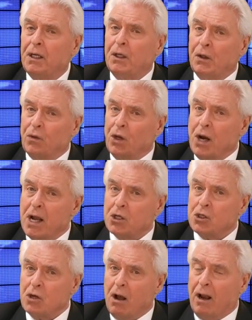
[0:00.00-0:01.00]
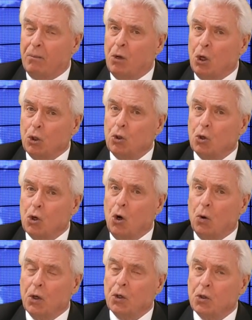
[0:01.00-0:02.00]
and the next time you
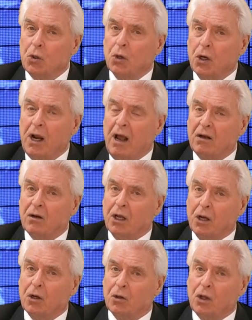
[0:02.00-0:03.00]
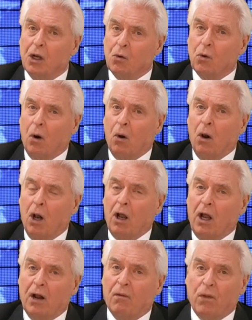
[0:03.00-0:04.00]
go into your Catholic cathedral,
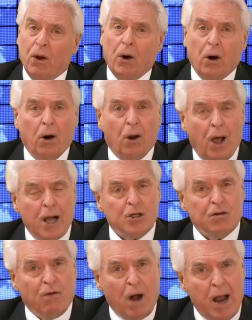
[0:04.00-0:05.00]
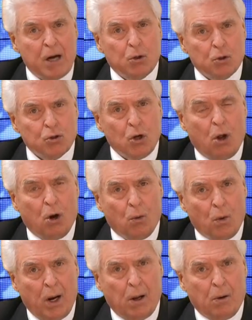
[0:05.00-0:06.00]
and there are lots of idols all
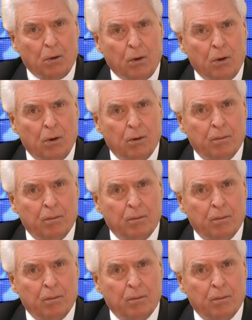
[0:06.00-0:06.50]
around.